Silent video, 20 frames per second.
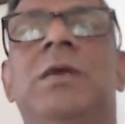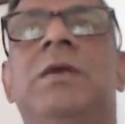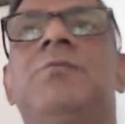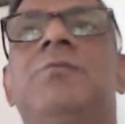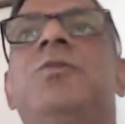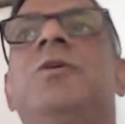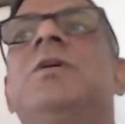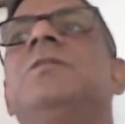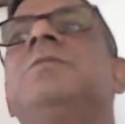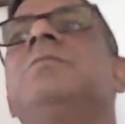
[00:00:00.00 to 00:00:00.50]

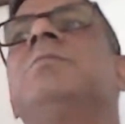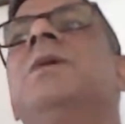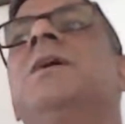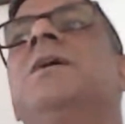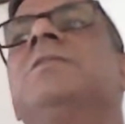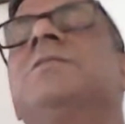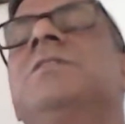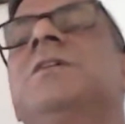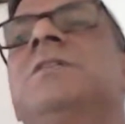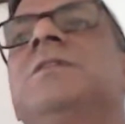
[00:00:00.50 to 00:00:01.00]
If we
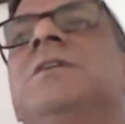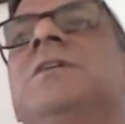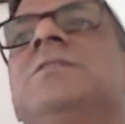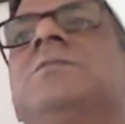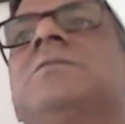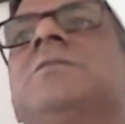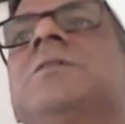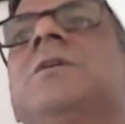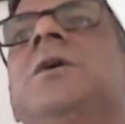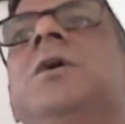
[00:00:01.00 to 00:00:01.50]
make a
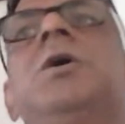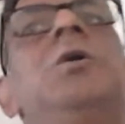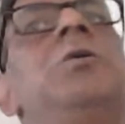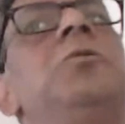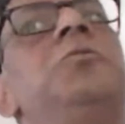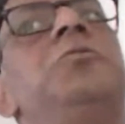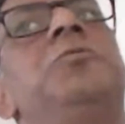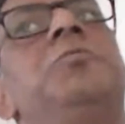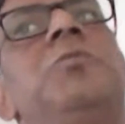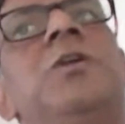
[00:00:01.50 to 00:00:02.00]
sentence,
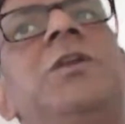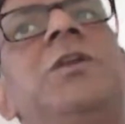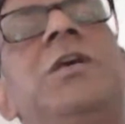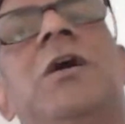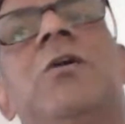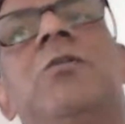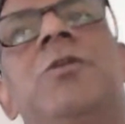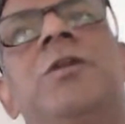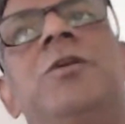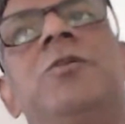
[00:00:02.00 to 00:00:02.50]
good
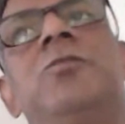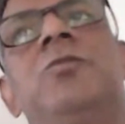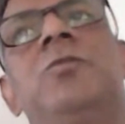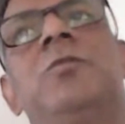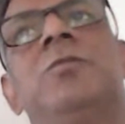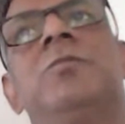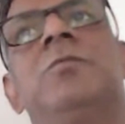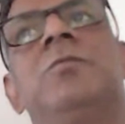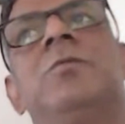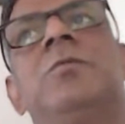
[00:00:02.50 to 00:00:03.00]
morning, how are
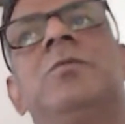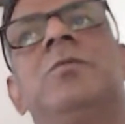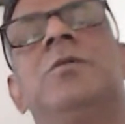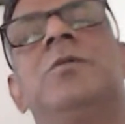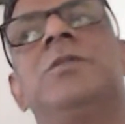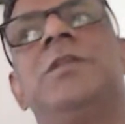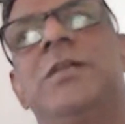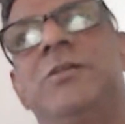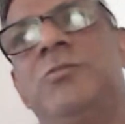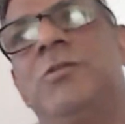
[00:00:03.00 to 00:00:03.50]
you?
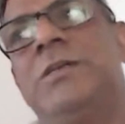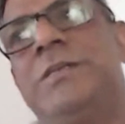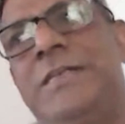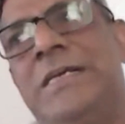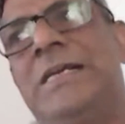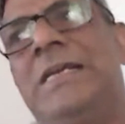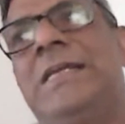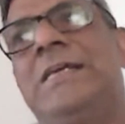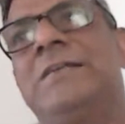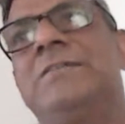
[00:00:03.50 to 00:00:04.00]
That will take